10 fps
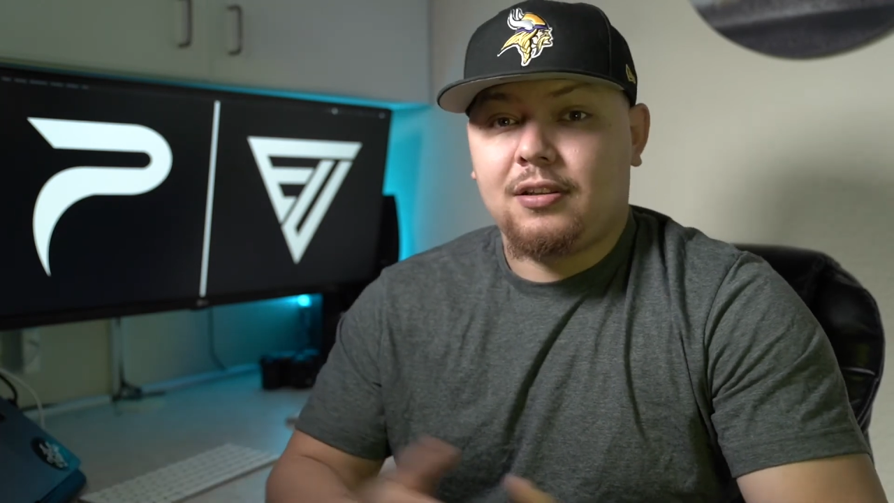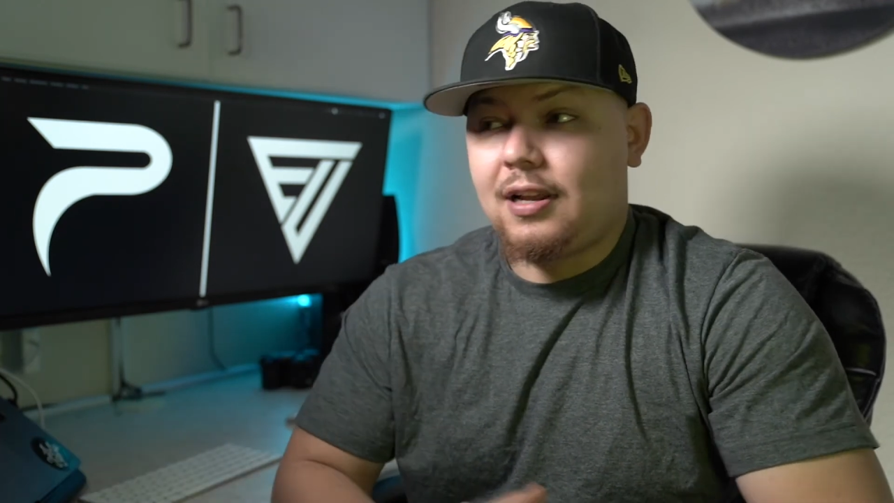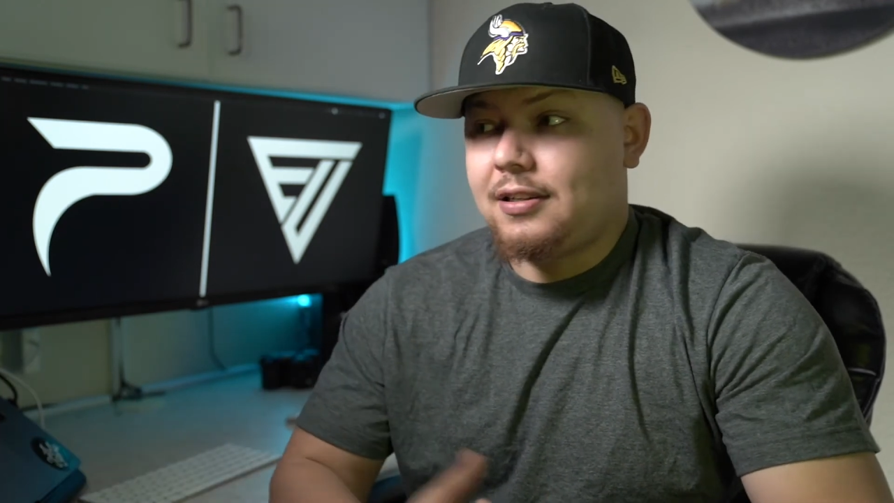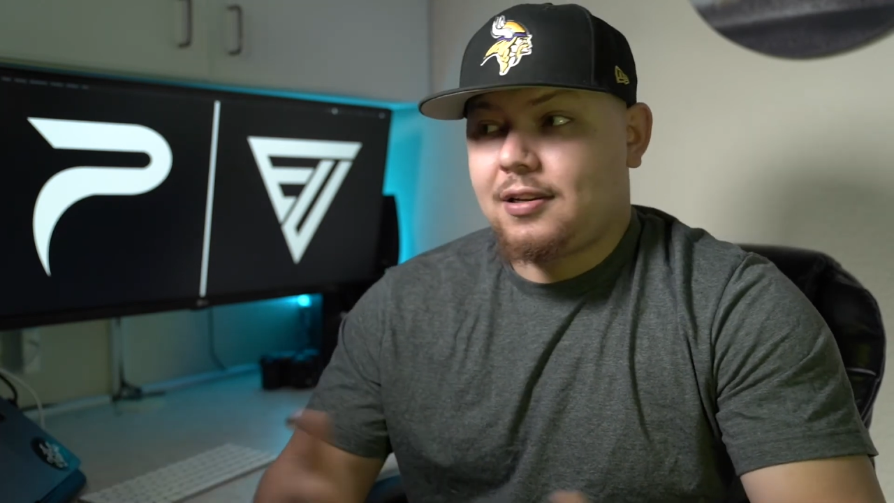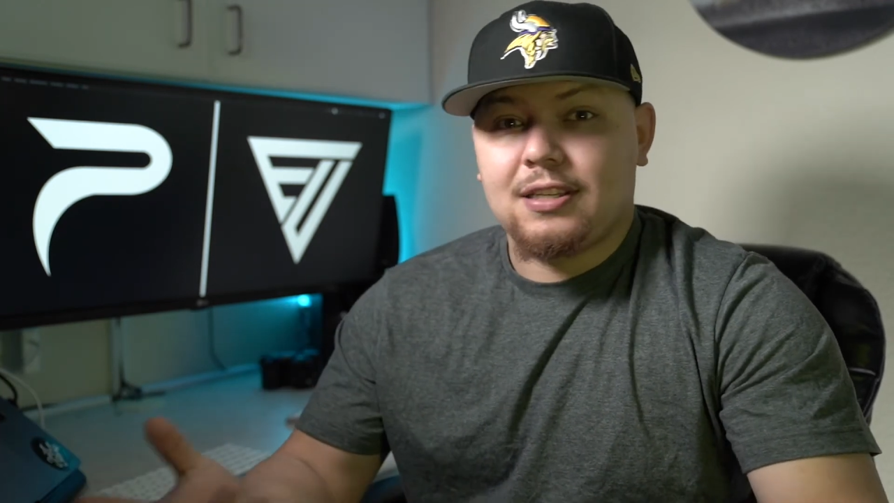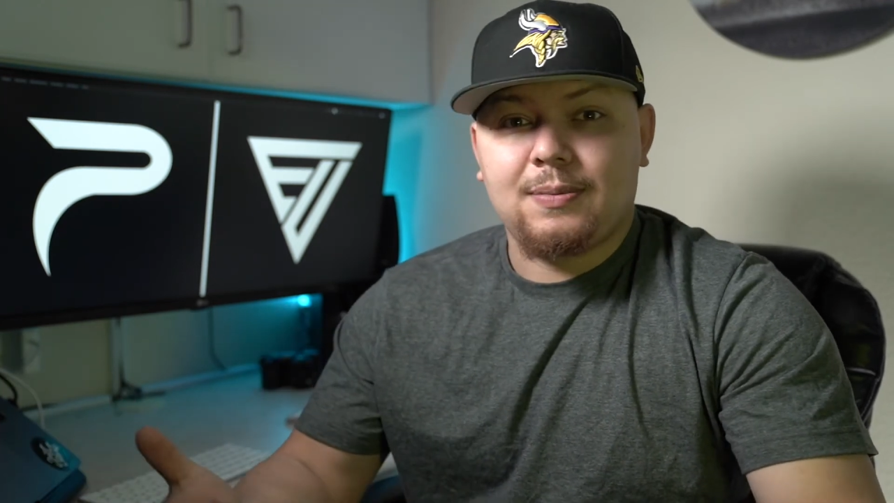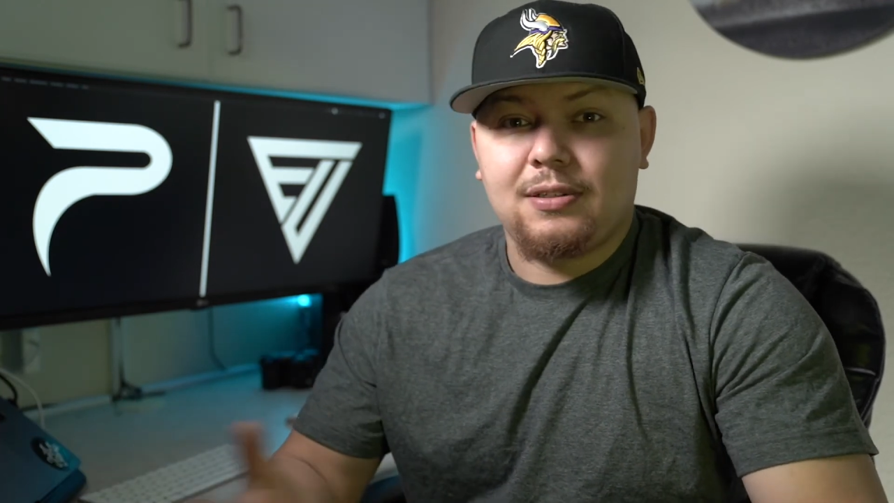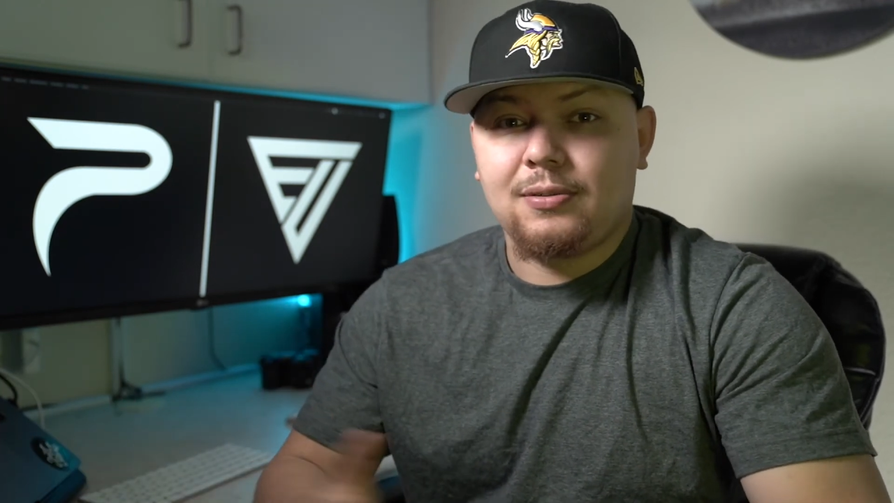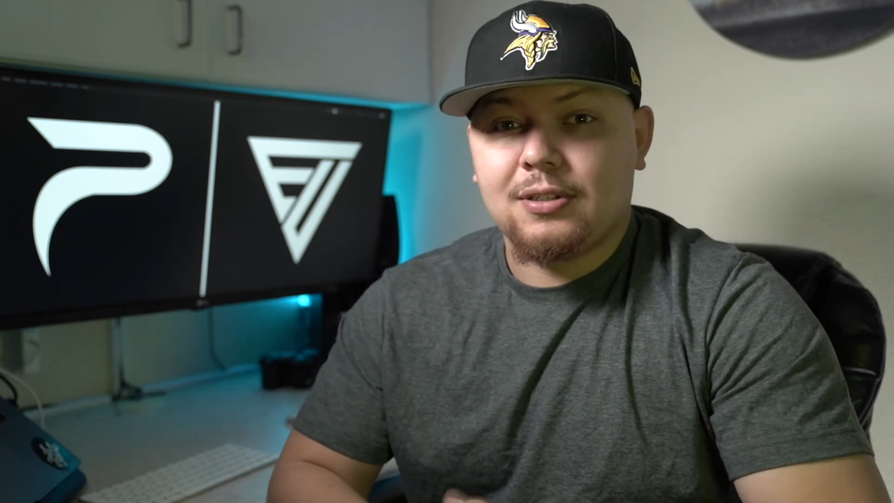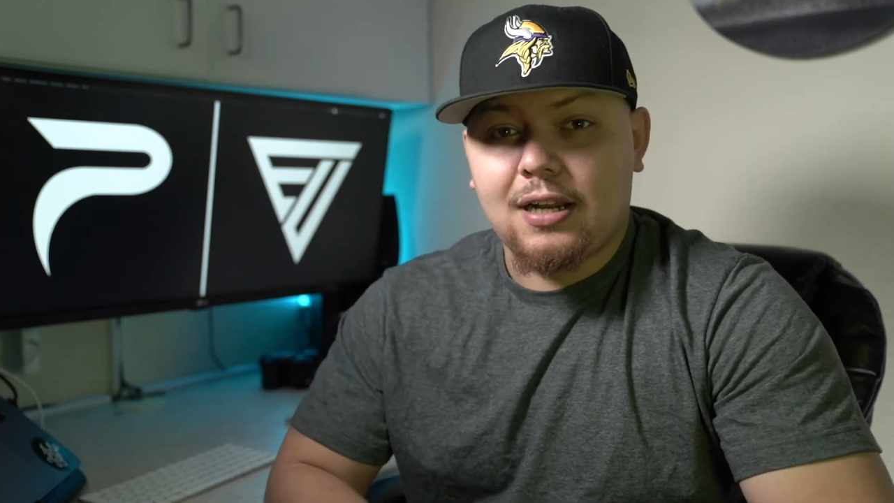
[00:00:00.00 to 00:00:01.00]
Lights cost me
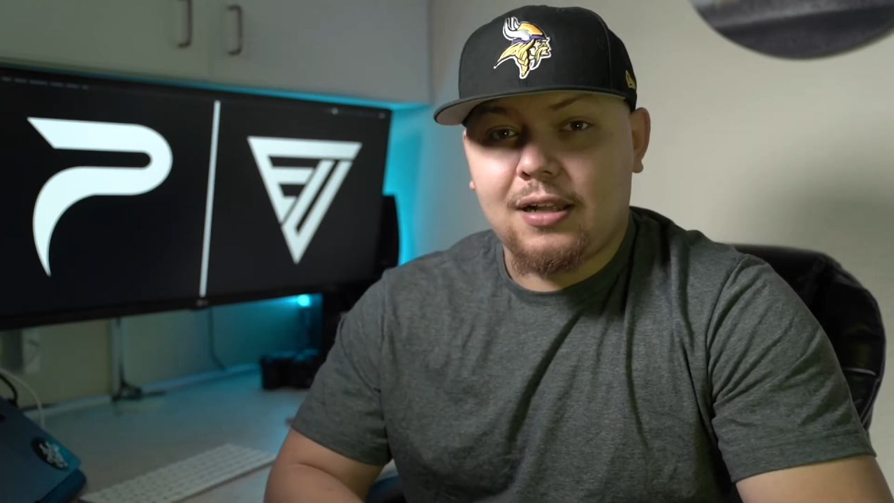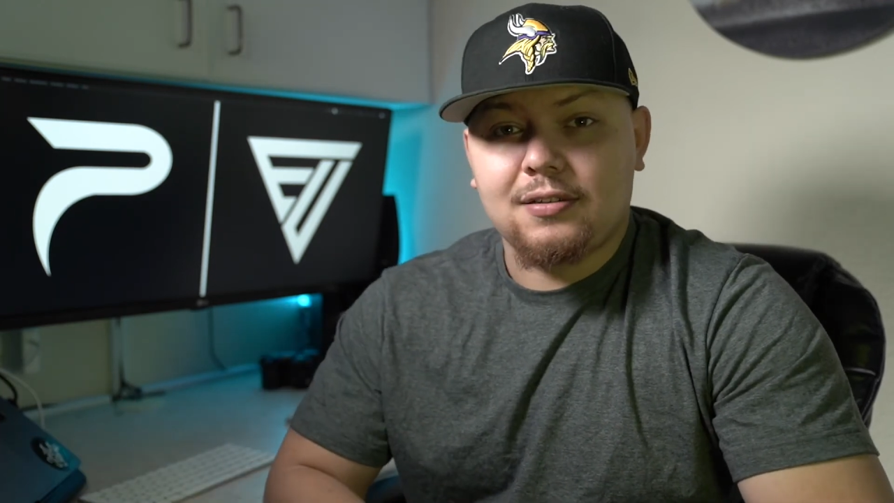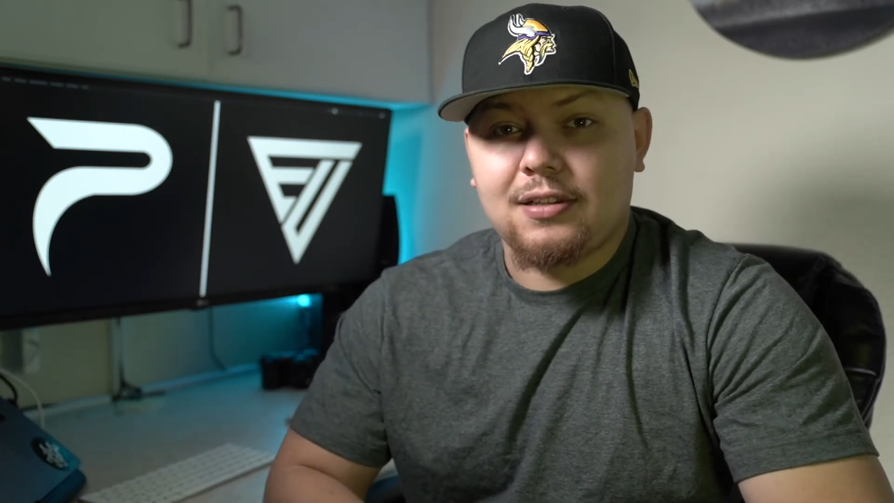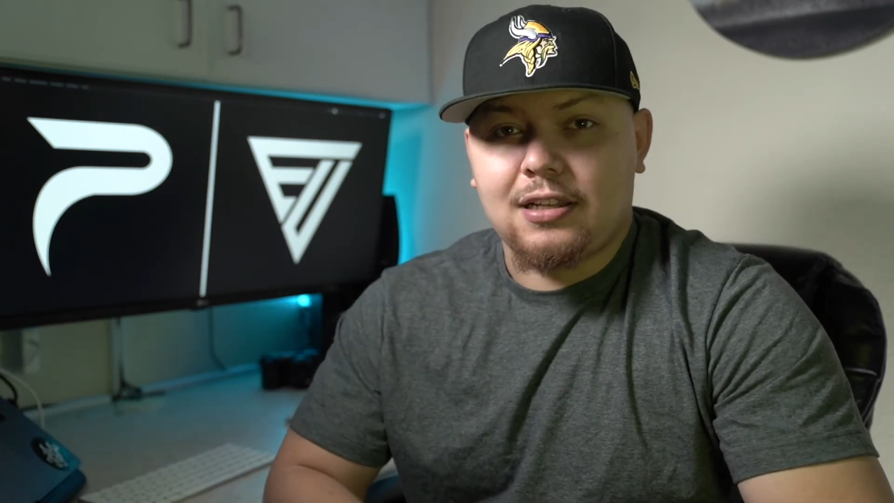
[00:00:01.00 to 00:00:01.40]
two hundred dollars.